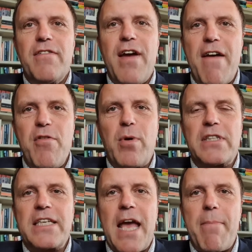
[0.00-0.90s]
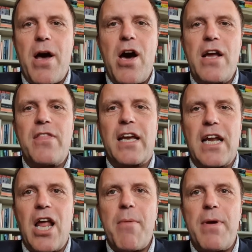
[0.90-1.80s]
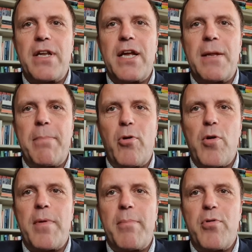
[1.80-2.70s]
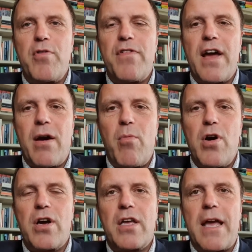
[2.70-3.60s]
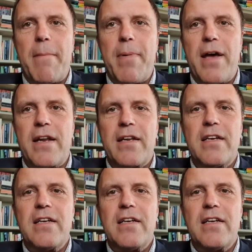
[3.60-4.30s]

for everyone to get behind the Climate and Employment Proof Our Work campaign,